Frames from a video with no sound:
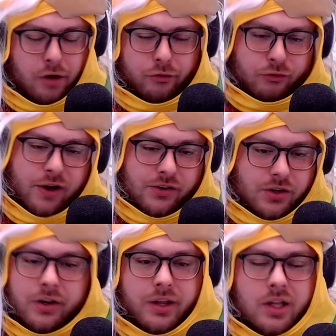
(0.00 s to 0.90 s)

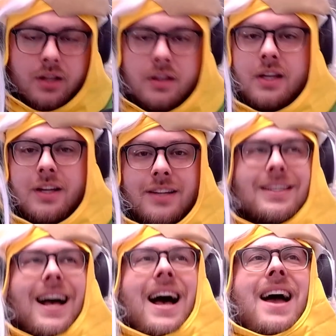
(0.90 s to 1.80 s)
fentanyl.
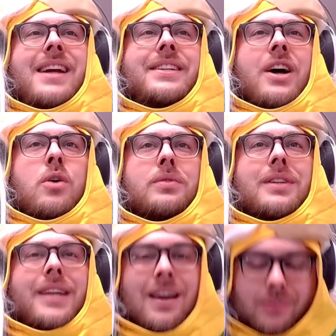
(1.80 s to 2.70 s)
I don't
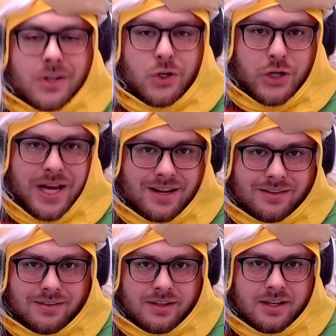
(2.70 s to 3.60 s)
give a
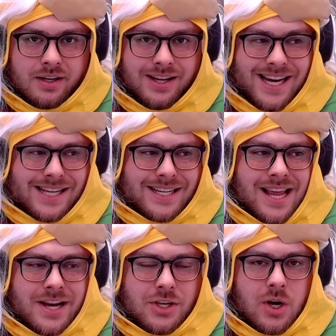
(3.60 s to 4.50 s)
shit. He did
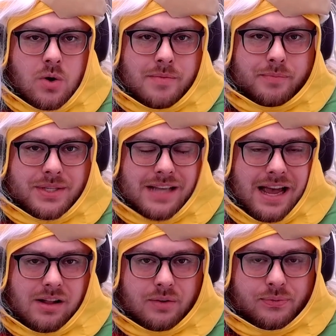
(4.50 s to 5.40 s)
it to
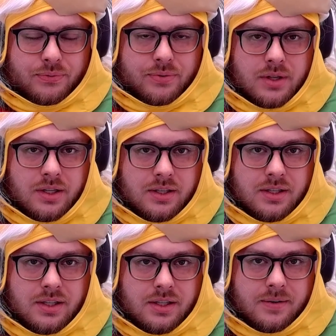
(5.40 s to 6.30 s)
himself.
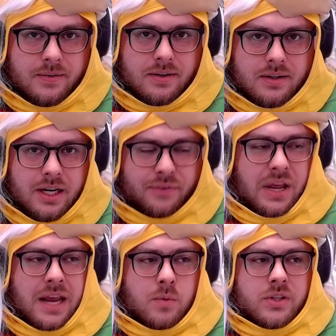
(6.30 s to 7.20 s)
If
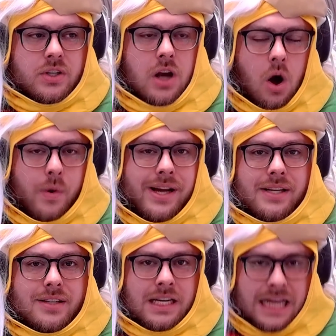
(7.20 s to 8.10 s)
he was going
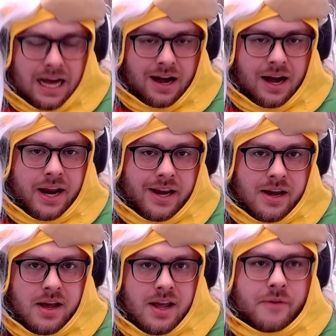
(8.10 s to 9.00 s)
to die
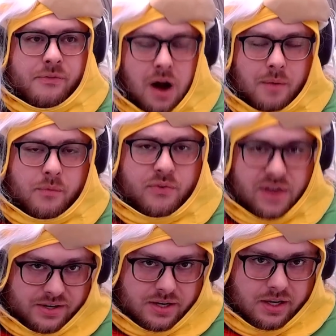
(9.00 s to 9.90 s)
from
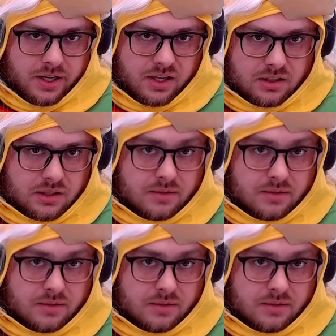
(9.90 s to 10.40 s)
fentanyl,